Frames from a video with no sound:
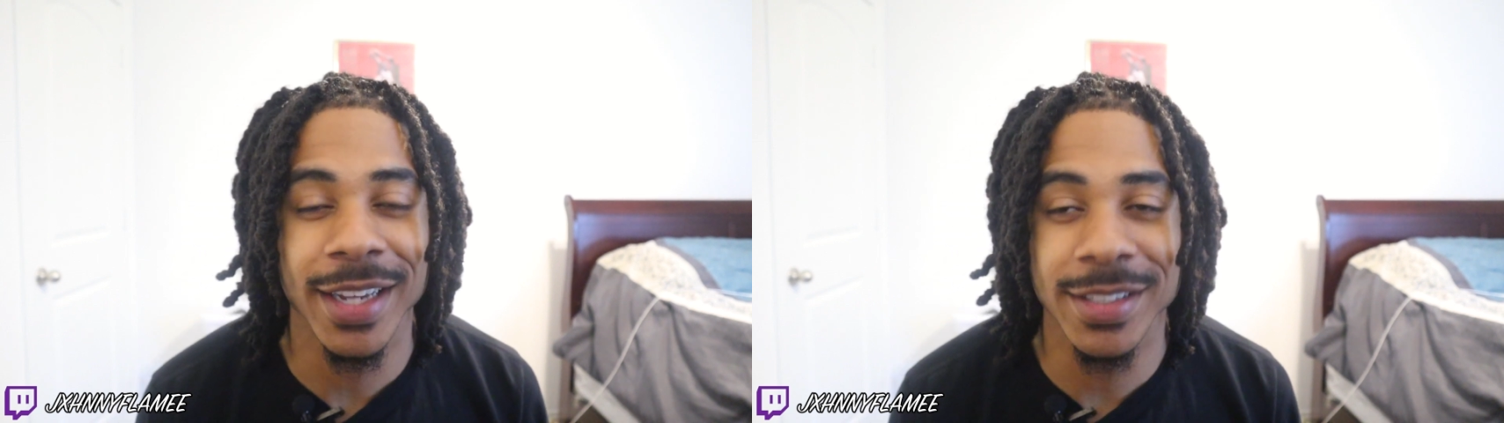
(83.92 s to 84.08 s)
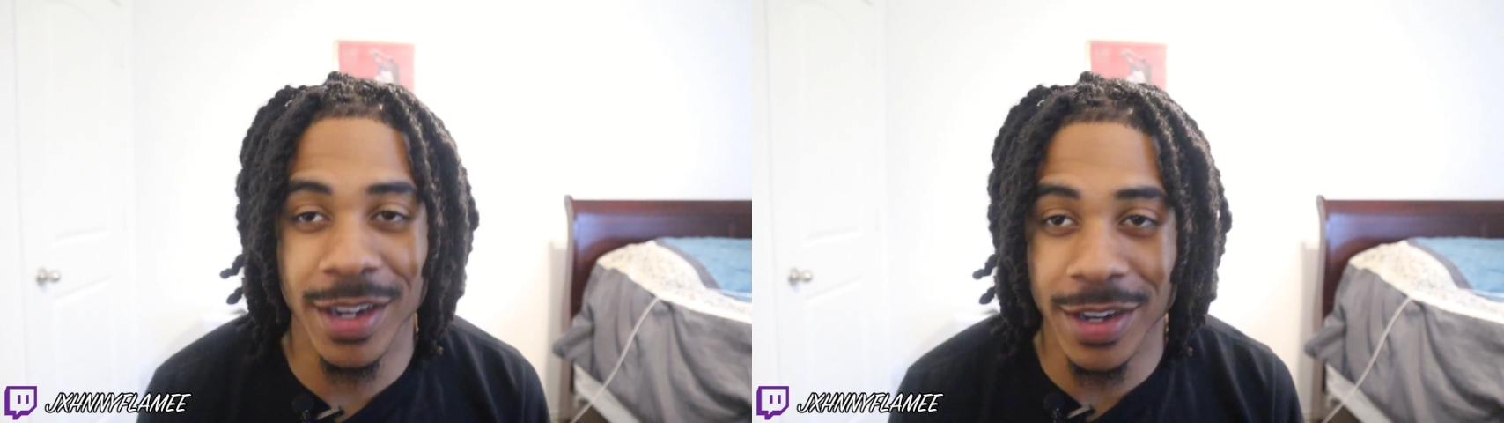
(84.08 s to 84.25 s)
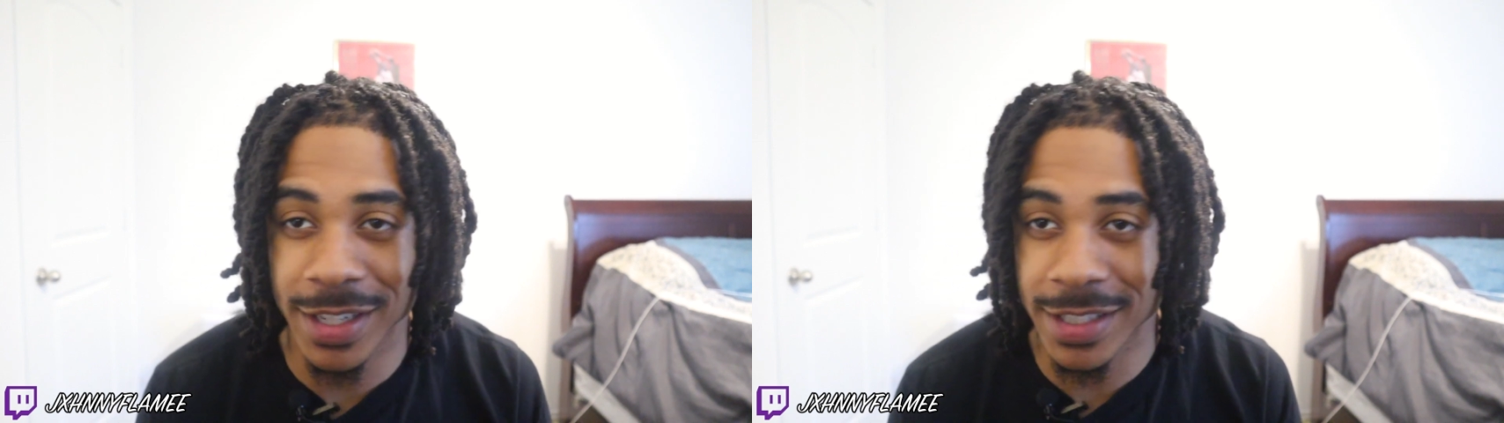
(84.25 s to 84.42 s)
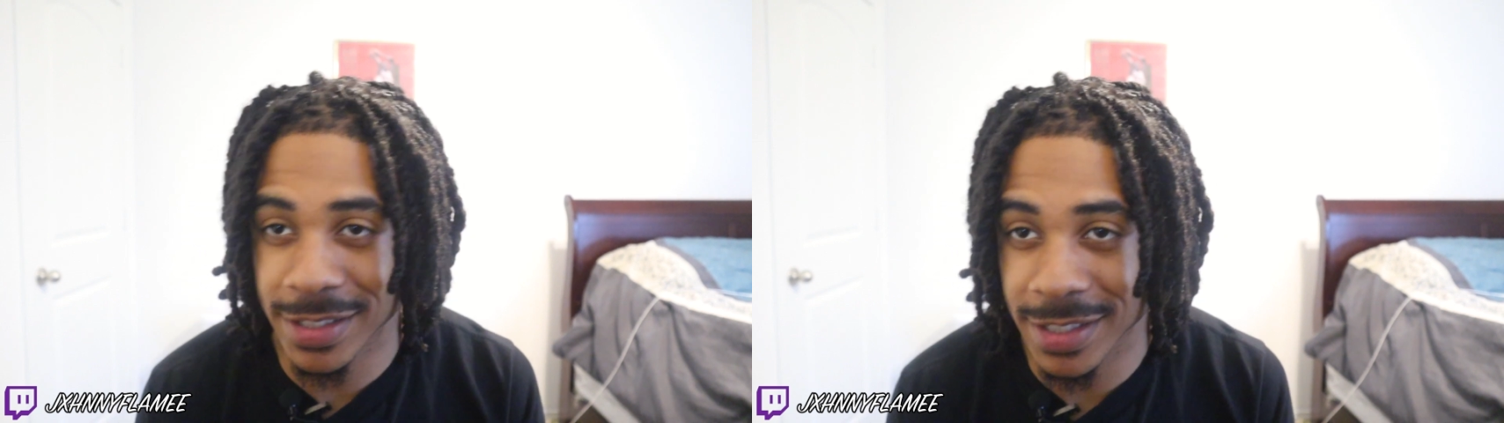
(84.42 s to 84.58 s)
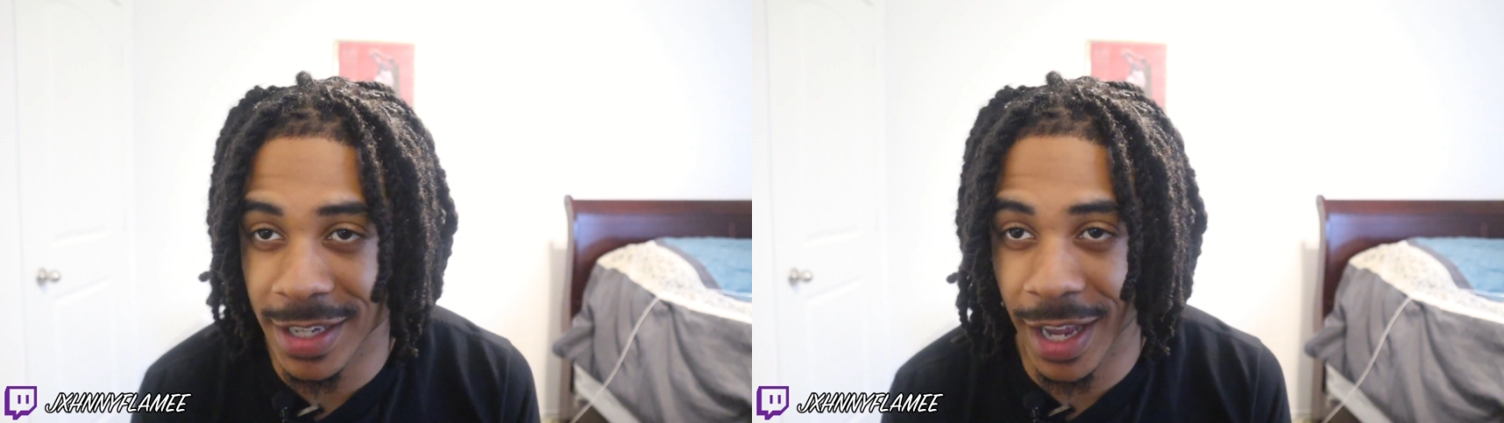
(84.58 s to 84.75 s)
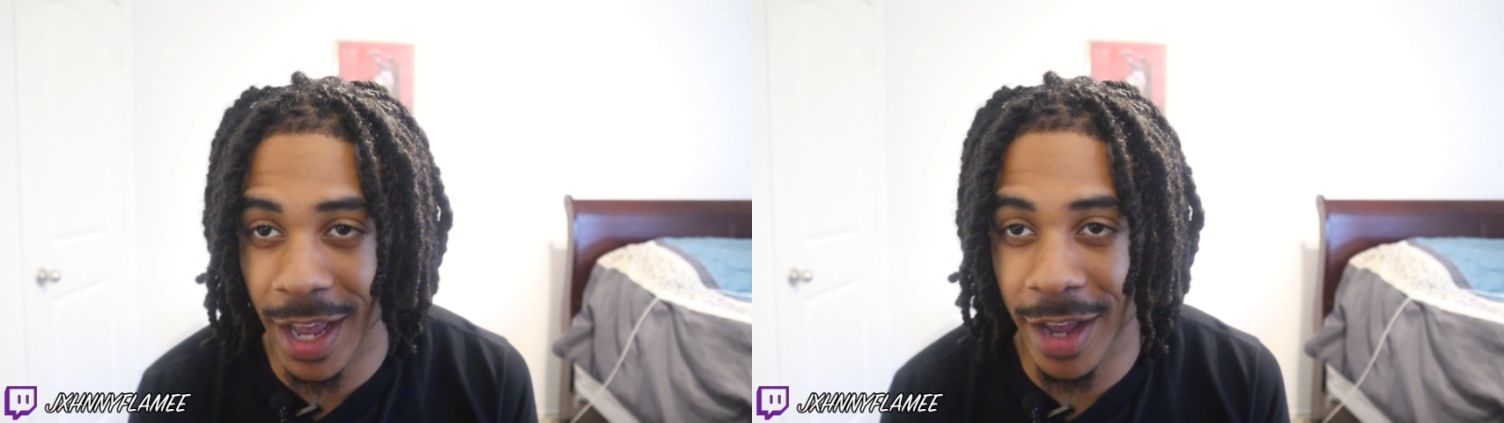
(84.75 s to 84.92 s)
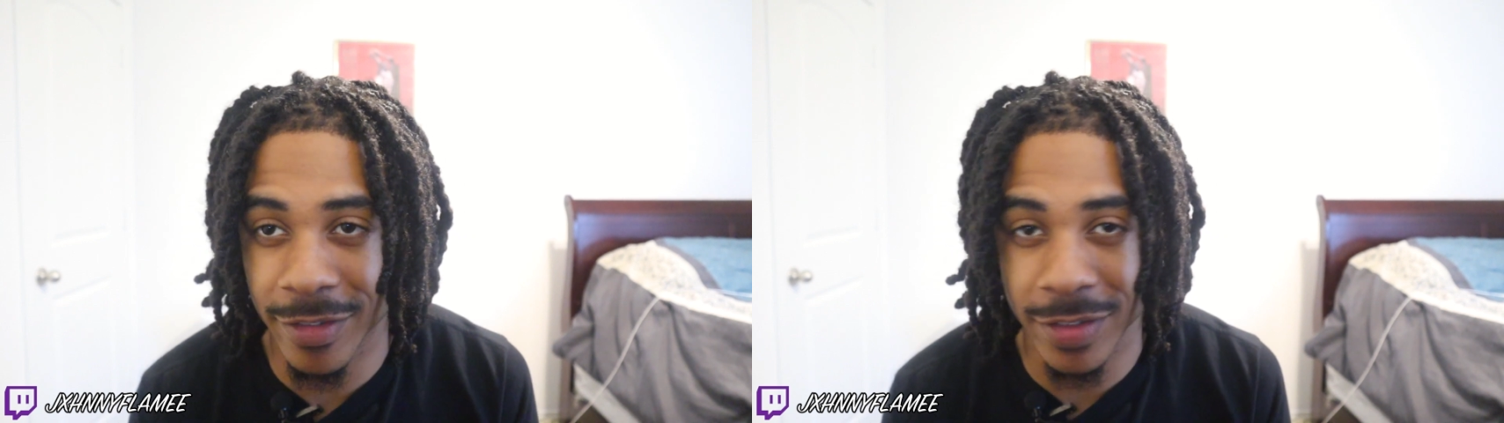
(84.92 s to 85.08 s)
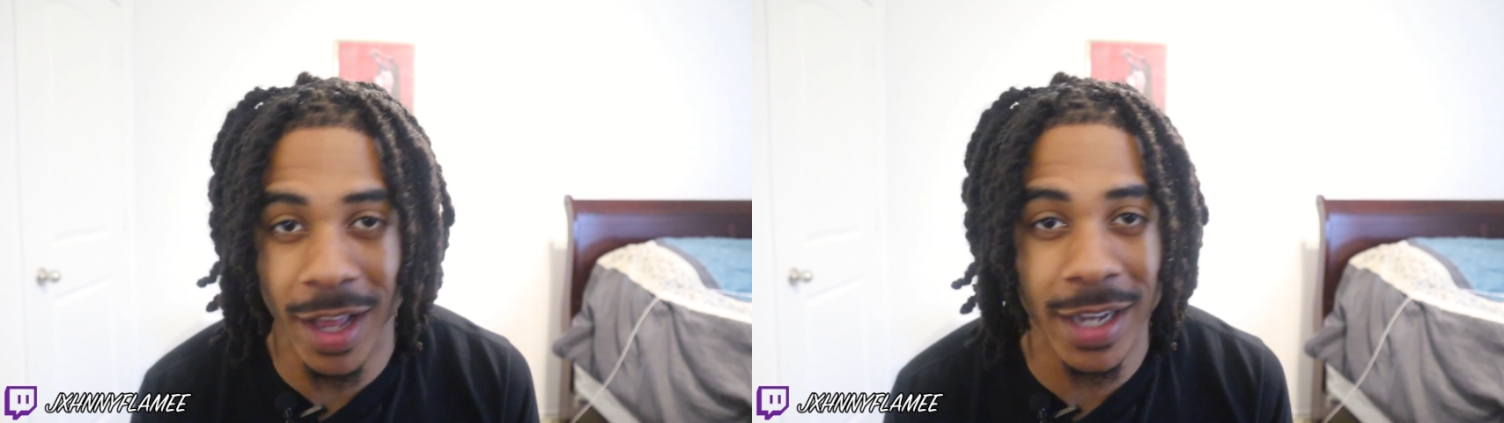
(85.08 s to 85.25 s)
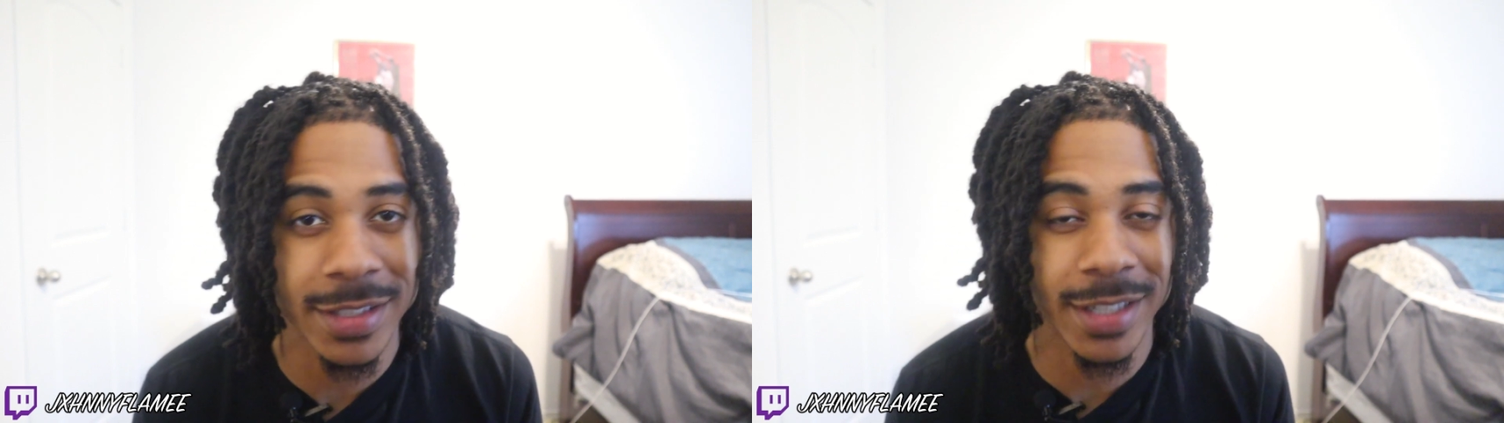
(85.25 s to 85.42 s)
As y'all can see, I have
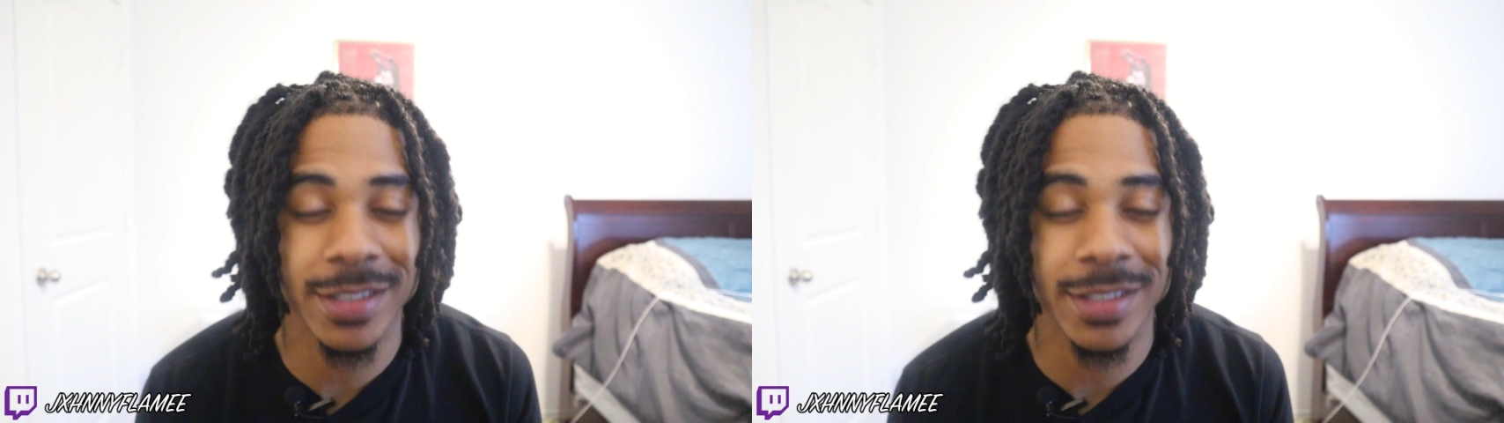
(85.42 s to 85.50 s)
Locs,